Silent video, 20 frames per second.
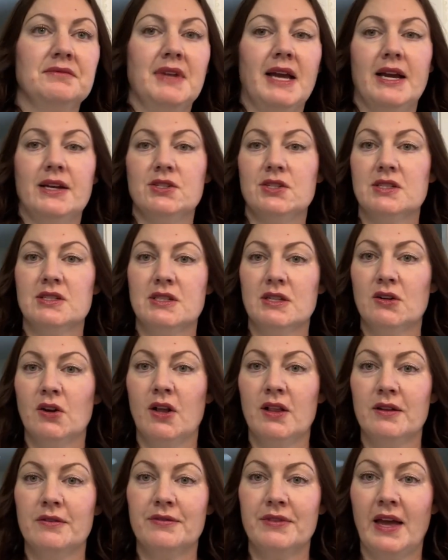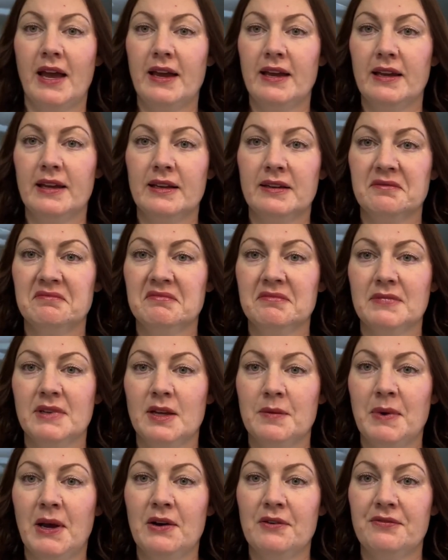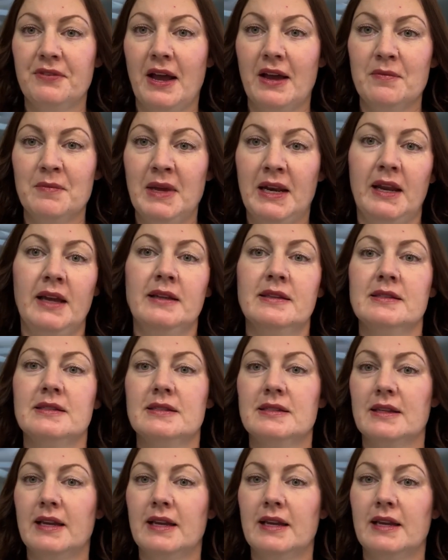I just did all of that in about five minutes,